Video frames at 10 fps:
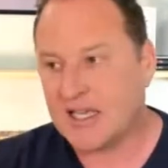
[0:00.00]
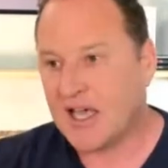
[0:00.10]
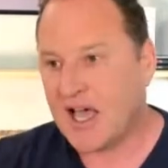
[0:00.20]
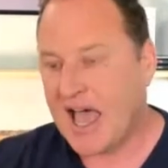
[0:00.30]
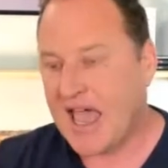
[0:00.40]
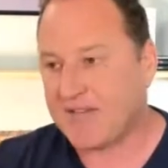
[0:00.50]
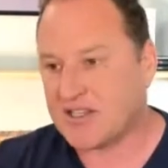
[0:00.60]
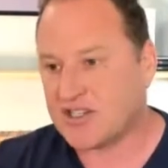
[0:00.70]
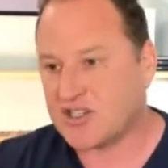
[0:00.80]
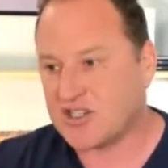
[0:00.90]
I haven't
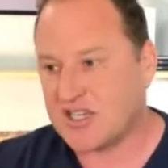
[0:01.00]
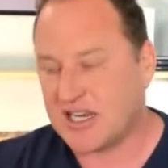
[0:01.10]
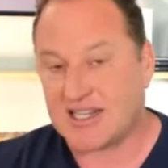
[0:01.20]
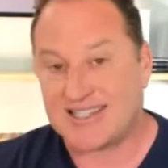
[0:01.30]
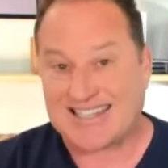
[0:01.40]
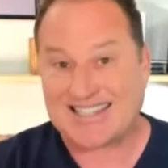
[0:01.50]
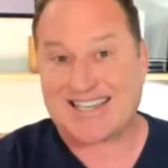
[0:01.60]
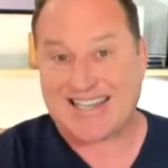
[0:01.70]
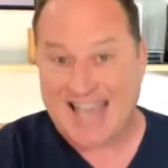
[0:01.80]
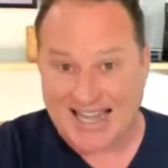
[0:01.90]
seen it
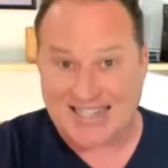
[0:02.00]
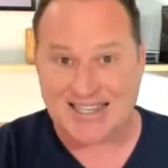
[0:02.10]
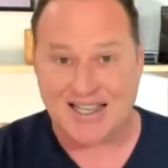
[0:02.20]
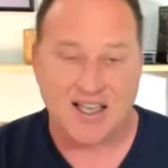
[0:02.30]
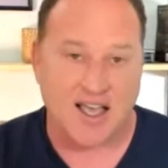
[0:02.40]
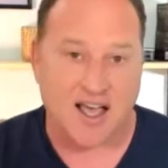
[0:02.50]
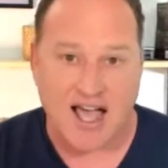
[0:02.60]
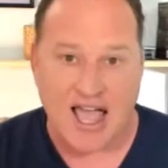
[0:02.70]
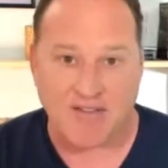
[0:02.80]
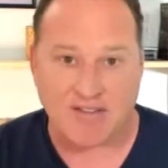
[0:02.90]
disconnect.
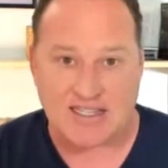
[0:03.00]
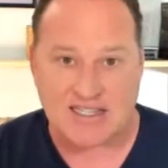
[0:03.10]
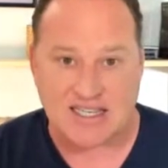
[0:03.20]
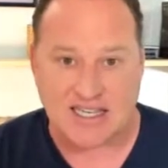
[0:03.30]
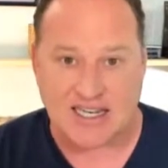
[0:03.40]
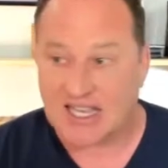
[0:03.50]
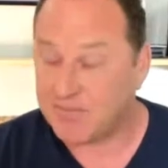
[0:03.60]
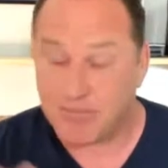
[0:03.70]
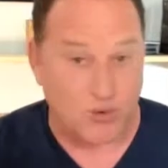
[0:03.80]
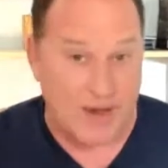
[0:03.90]
I haven't seen it
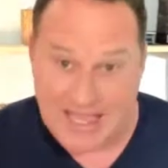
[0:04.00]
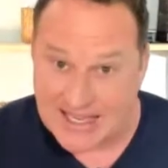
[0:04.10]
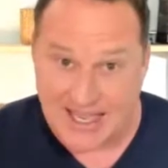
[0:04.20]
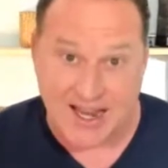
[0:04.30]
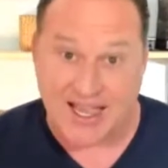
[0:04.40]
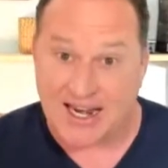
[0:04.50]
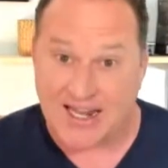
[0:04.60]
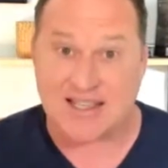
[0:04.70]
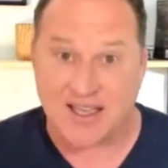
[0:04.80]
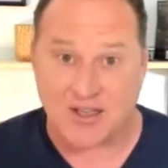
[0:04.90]
break. And I got to
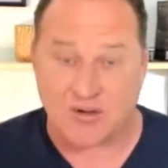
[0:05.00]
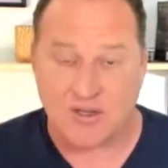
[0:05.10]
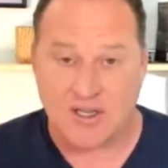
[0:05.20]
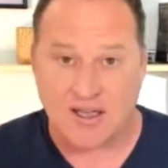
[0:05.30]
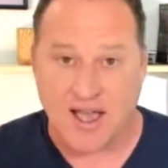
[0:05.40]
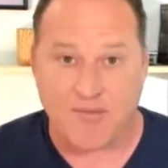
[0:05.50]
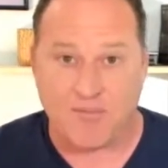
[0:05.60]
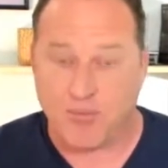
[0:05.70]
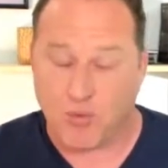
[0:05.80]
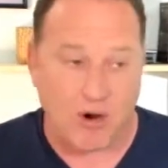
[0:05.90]
tell you, I've
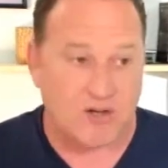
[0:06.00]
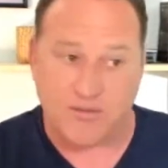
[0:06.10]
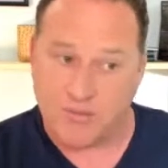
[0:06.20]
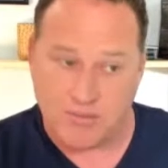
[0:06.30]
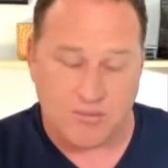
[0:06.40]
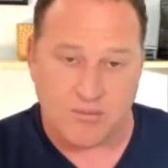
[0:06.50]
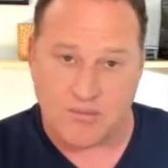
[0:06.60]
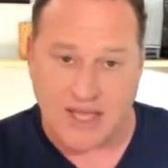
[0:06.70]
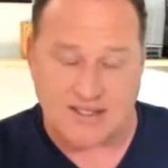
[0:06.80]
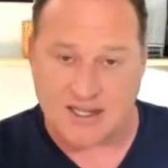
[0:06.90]
worked
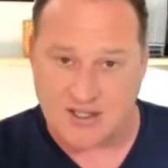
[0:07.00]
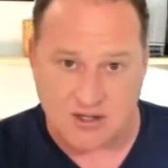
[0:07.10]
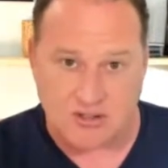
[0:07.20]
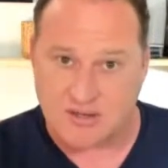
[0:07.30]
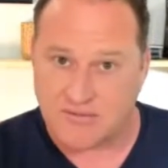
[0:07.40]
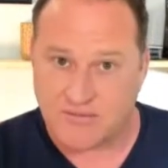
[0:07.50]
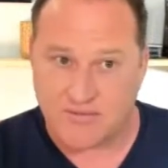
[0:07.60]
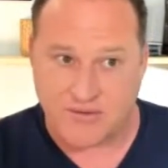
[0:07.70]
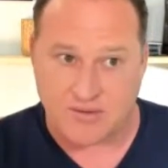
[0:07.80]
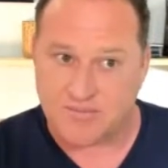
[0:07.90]
as a consultant
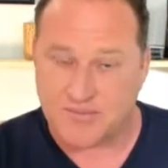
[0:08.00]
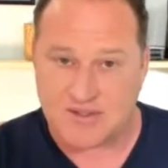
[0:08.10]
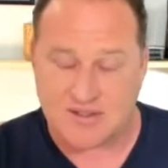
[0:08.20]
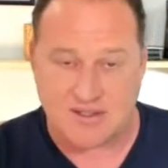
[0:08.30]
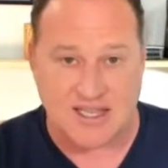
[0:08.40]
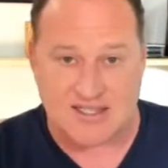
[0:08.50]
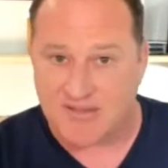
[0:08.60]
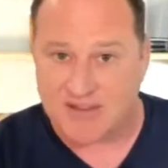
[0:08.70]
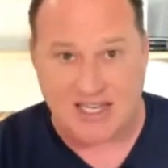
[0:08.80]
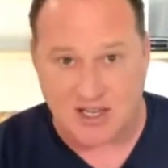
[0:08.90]
for
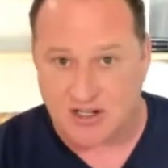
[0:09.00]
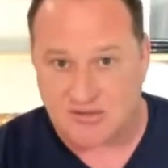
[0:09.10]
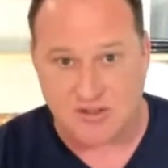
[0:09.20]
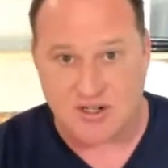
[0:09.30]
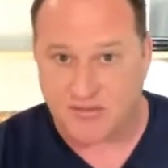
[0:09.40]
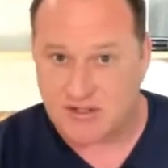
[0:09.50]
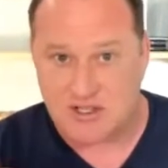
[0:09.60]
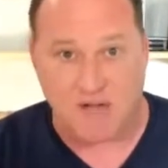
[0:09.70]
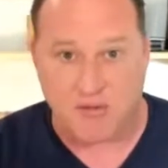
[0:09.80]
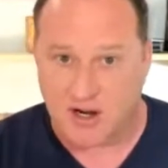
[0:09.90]
7-8 years for different
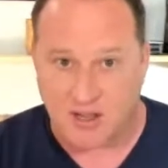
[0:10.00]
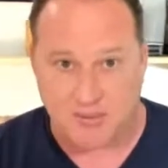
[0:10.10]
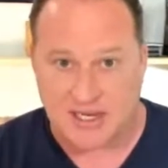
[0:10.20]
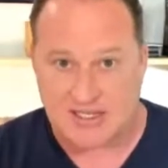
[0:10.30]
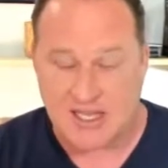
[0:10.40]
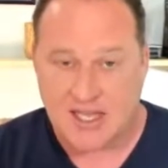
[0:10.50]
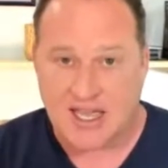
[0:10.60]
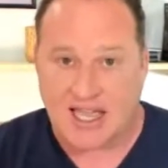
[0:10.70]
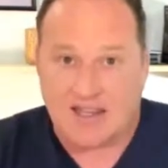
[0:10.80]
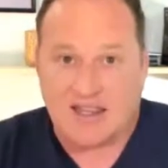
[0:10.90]
software companies,
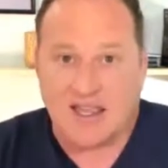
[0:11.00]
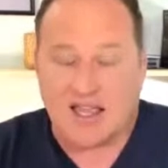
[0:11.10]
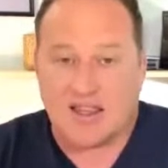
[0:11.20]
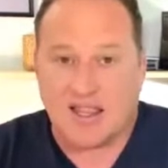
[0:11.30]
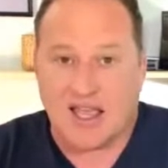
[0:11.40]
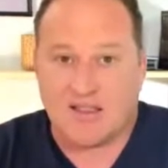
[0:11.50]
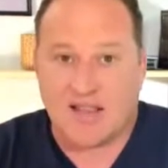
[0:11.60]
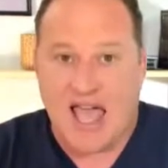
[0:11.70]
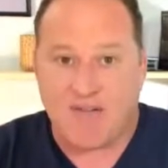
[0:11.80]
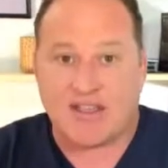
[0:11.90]
and
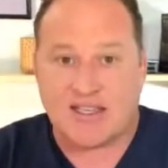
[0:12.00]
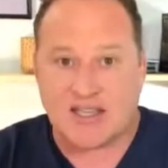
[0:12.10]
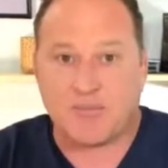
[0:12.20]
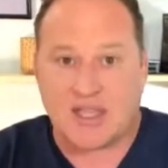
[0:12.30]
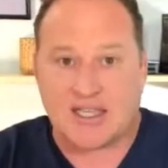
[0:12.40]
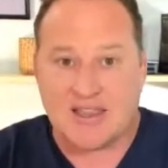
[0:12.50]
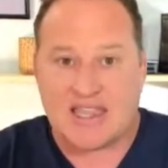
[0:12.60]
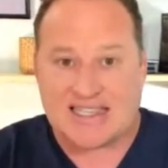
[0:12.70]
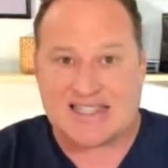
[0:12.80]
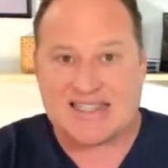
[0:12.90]
having something
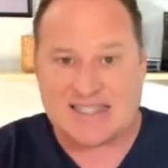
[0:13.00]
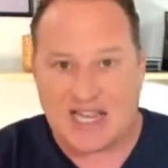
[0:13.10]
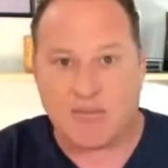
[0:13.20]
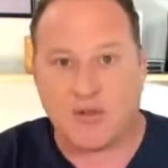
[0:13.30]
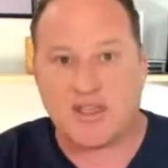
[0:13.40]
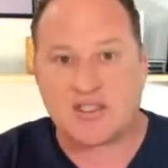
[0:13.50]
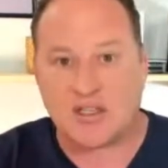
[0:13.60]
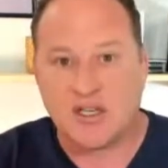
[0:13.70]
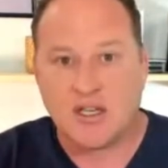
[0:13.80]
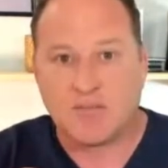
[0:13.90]
this stable is
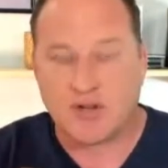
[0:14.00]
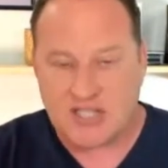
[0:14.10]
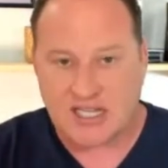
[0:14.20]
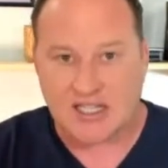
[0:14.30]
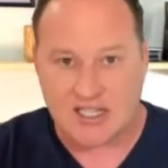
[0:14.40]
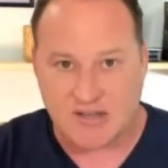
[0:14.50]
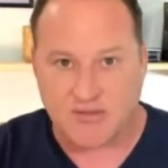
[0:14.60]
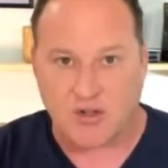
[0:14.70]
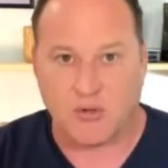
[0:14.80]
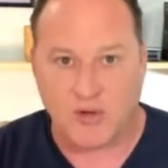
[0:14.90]
particularly
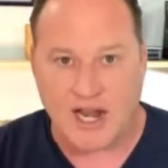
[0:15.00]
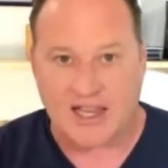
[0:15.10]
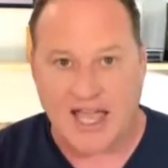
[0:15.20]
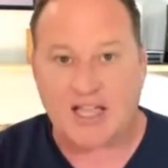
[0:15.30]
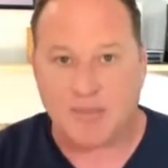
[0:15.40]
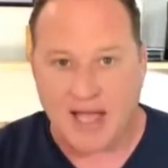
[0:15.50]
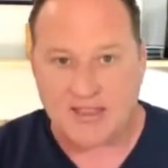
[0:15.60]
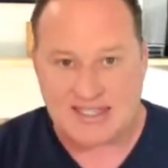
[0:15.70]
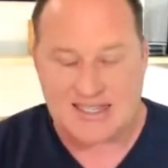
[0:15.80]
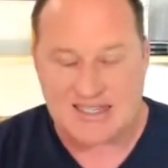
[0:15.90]
difficult. What I like about
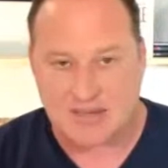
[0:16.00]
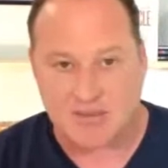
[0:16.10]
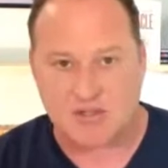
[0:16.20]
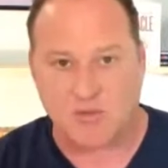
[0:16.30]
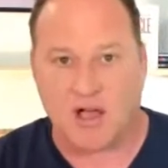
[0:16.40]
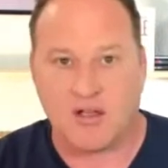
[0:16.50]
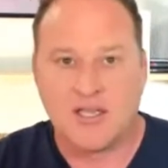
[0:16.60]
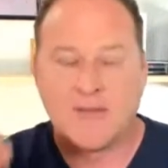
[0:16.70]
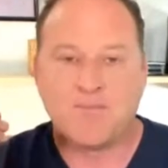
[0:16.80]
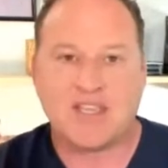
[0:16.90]
this system as well
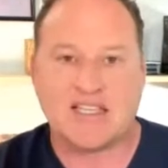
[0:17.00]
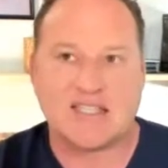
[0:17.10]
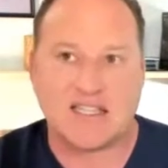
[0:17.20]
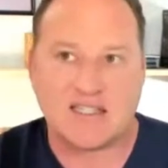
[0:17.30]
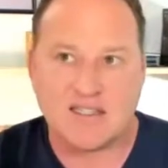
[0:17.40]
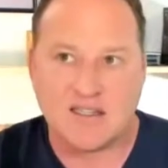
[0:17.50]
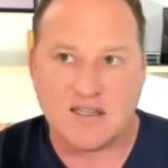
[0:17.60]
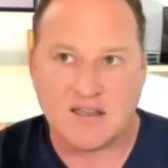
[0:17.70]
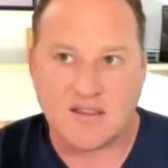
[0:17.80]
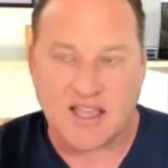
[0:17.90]
is that
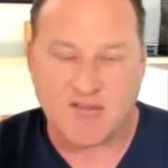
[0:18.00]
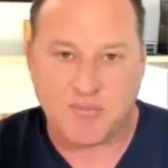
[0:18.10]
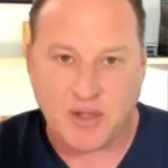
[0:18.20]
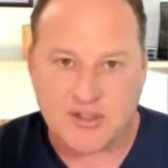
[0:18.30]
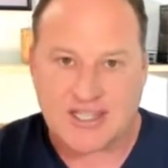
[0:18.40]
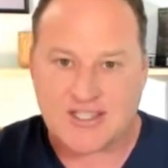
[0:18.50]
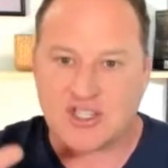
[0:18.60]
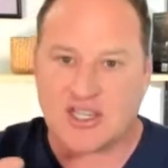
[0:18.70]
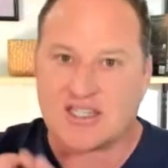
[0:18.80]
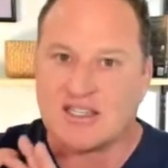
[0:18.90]
they've built it so
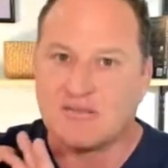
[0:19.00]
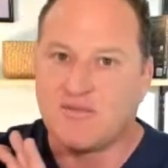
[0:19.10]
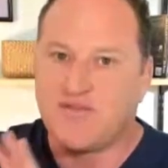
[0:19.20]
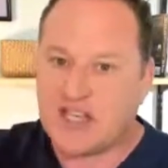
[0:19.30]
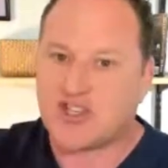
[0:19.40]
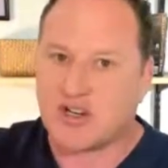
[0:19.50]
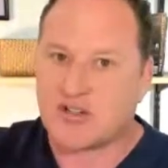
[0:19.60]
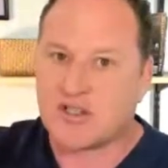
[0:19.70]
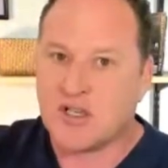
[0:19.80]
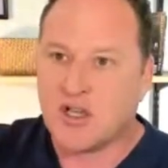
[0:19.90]
that the
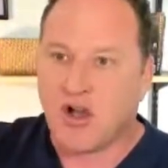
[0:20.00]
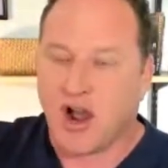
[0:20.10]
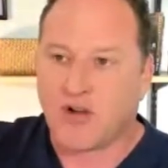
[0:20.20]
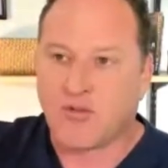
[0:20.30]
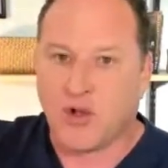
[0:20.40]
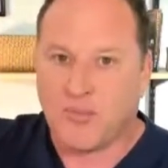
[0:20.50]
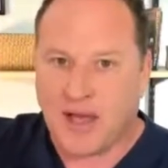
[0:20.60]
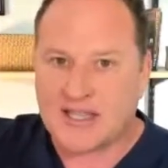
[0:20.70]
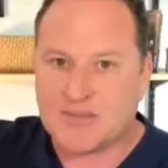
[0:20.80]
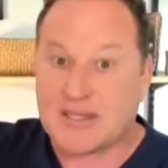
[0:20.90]
features are
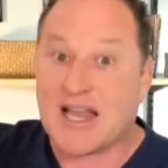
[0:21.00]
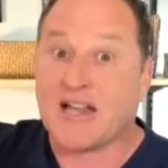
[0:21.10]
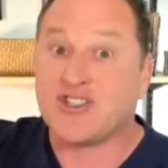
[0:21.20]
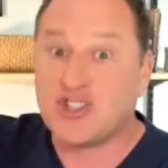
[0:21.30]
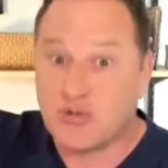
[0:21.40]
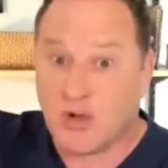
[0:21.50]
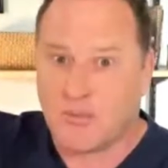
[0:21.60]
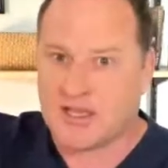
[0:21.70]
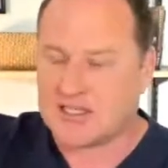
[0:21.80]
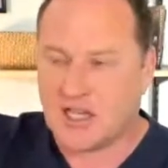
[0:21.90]
robust, but not too
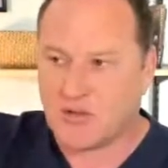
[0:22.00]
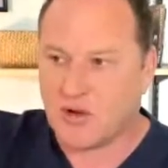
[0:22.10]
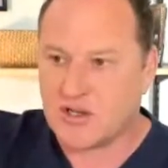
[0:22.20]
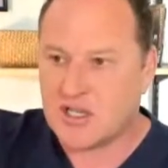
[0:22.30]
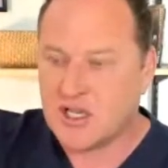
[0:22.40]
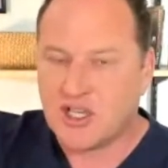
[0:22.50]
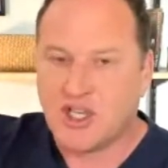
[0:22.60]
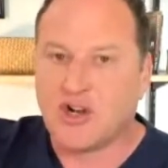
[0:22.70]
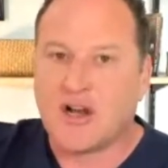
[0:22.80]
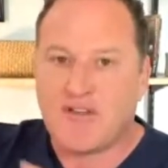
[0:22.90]
robust. In other words, you
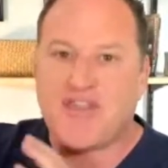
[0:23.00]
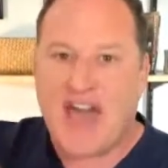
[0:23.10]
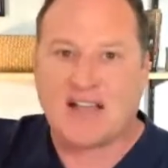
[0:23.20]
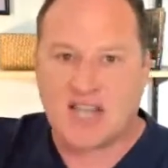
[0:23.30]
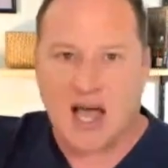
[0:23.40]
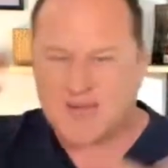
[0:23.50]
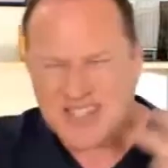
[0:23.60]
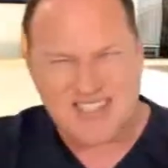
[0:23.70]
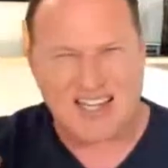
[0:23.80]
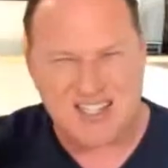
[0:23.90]
don't have 1,000
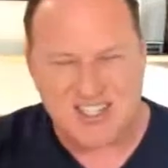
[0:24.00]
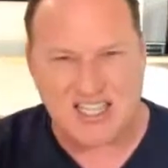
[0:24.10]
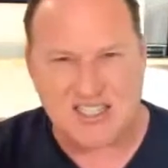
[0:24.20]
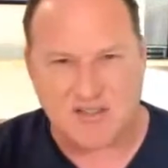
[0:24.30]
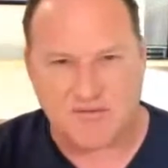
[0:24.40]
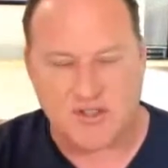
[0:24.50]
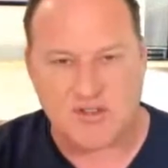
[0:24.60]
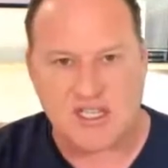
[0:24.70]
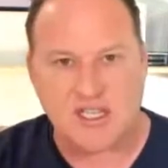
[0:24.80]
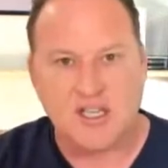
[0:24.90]
options. That just gets
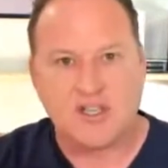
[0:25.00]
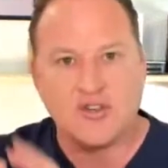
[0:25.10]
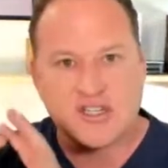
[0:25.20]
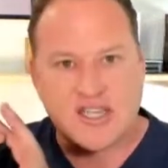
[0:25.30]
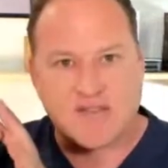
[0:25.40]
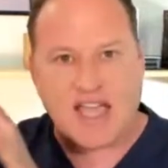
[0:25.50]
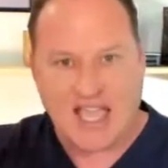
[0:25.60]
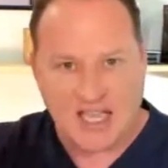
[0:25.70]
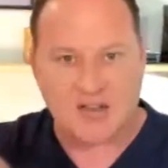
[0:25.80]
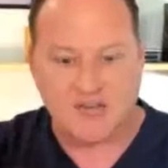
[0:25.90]
confusing. You just have a
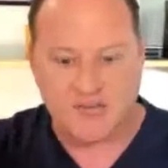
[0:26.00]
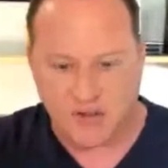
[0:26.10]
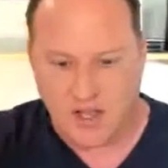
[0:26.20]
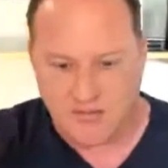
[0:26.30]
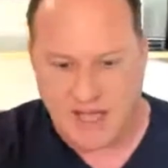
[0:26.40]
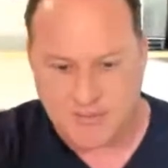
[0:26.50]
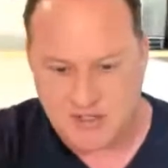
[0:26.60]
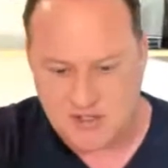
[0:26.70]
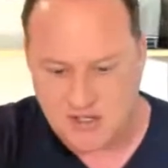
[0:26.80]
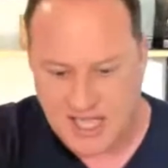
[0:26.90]
handful of
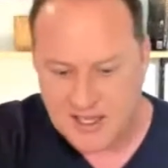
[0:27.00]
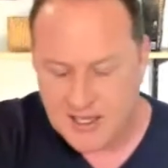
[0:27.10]
options, okay?